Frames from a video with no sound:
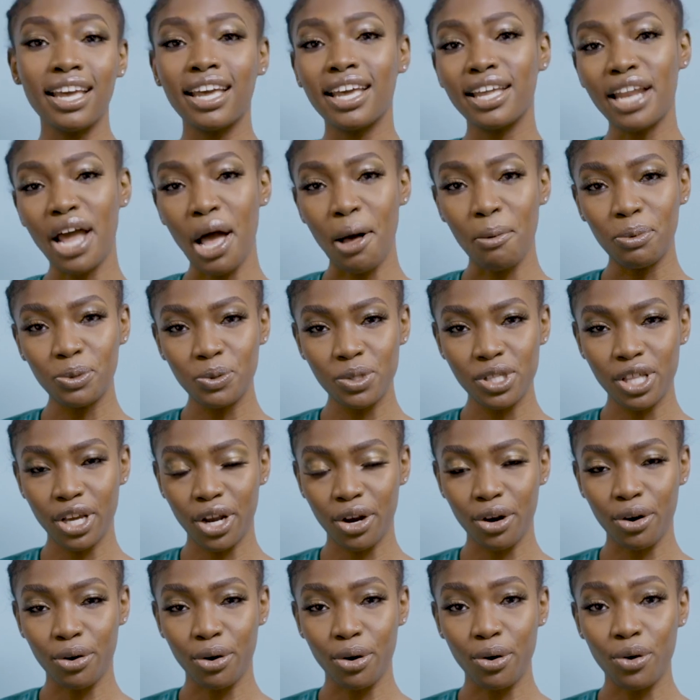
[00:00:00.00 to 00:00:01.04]
it helps with
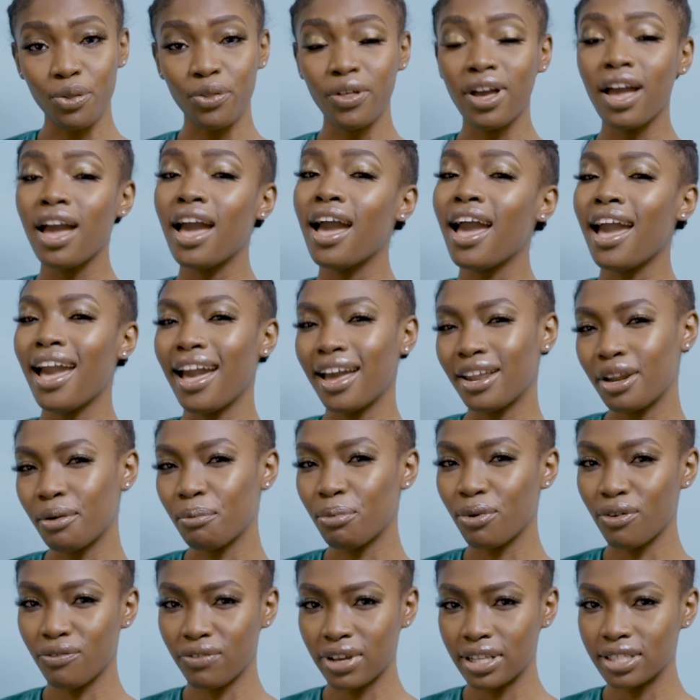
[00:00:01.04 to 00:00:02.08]
hair growth, and
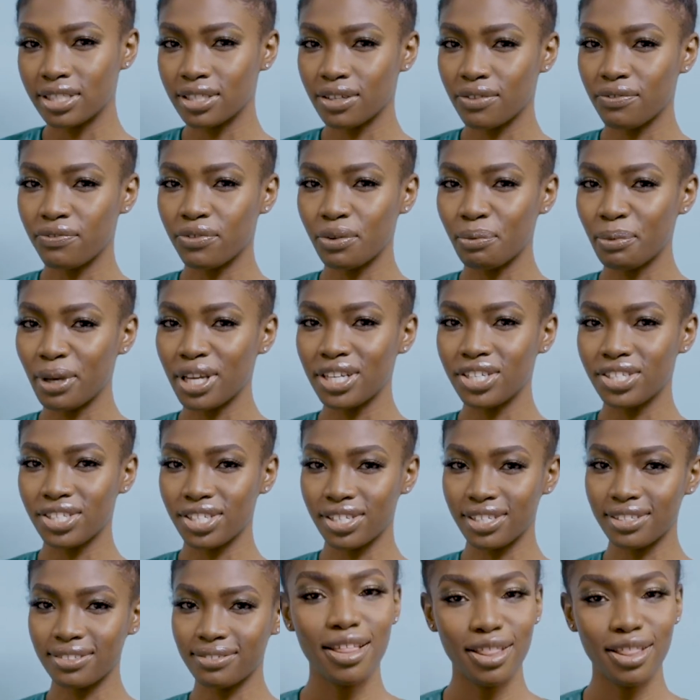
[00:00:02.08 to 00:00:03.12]
it prevents inflammation.